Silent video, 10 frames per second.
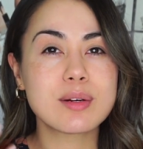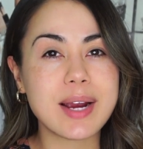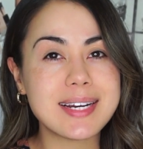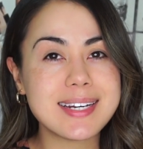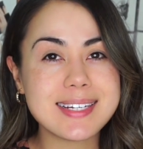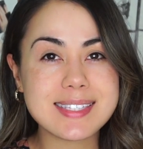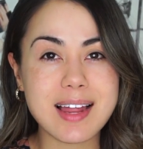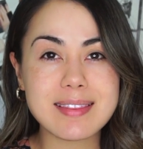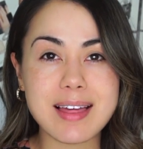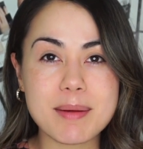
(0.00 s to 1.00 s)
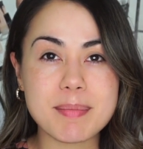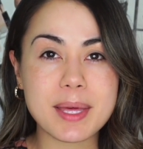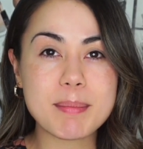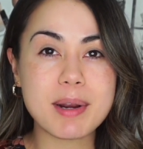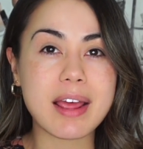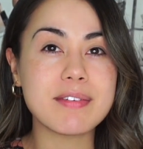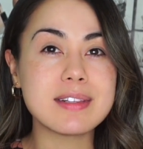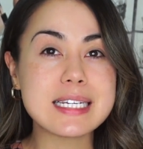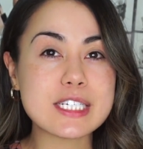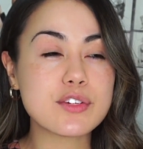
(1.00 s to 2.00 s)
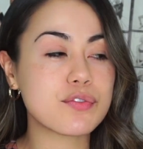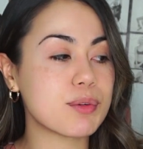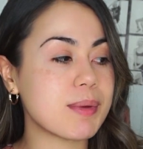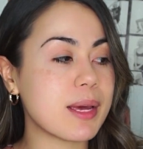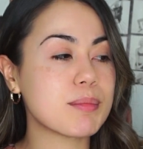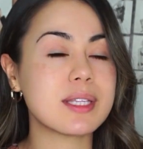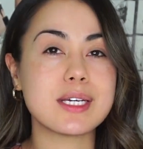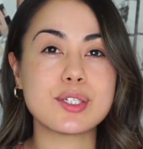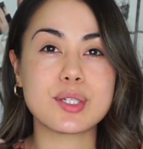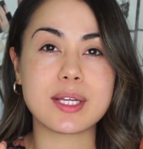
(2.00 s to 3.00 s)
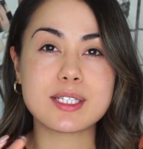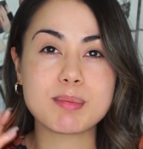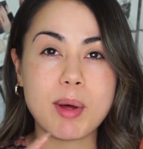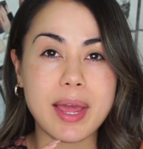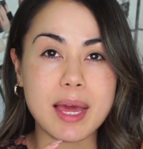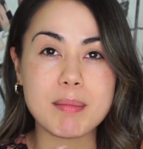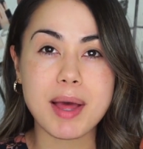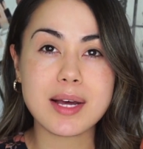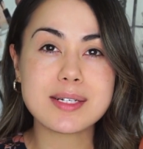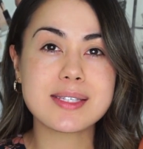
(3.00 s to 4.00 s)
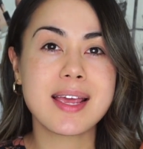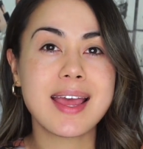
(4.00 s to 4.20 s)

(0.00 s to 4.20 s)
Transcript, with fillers: Granted, it's not that big, but I, at least for me, I'm really into like small handbags,